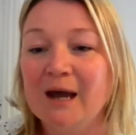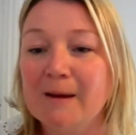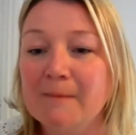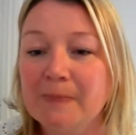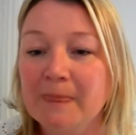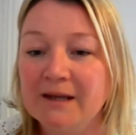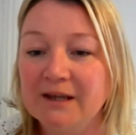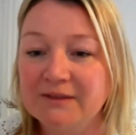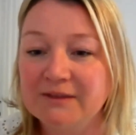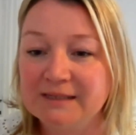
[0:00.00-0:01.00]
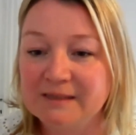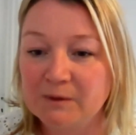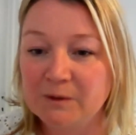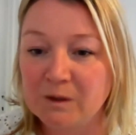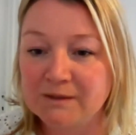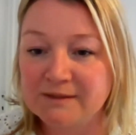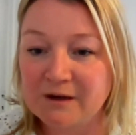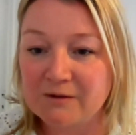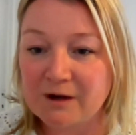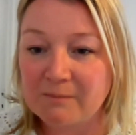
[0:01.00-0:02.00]
And I think some of the ones
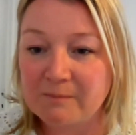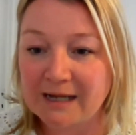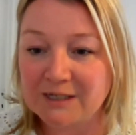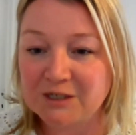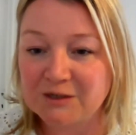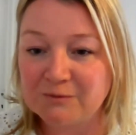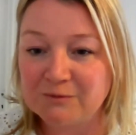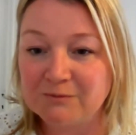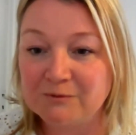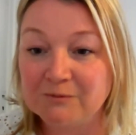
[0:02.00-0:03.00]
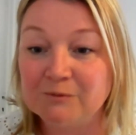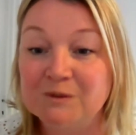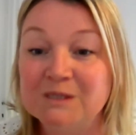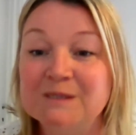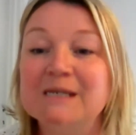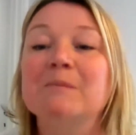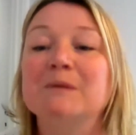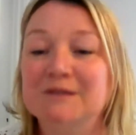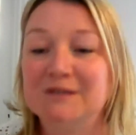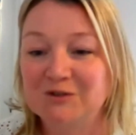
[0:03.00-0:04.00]
that I'll come back to will
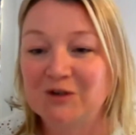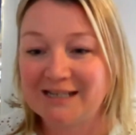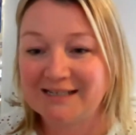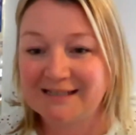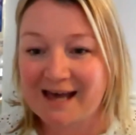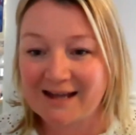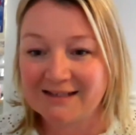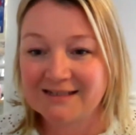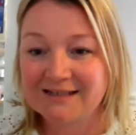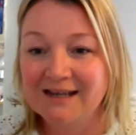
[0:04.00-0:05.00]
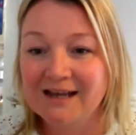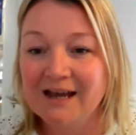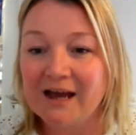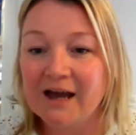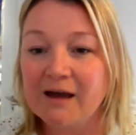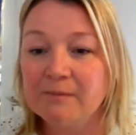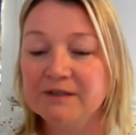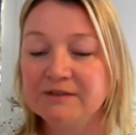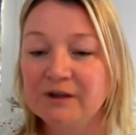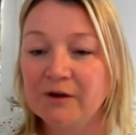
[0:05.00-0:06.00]
demonstrate that.
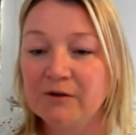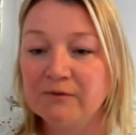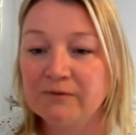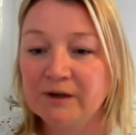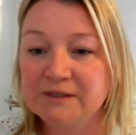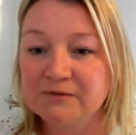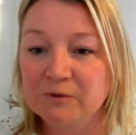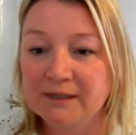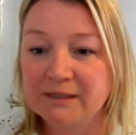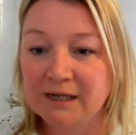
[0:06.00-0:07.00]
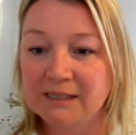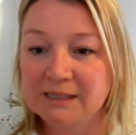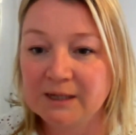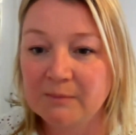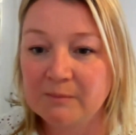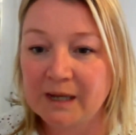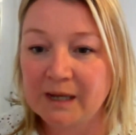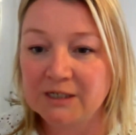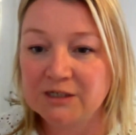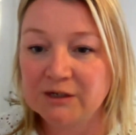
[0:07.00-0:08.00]
So first of all, I'd like to come
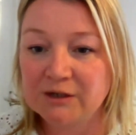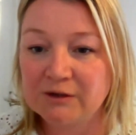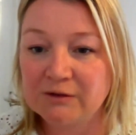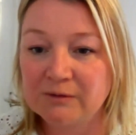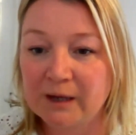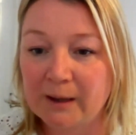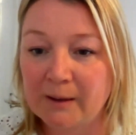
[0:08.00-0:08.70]
back to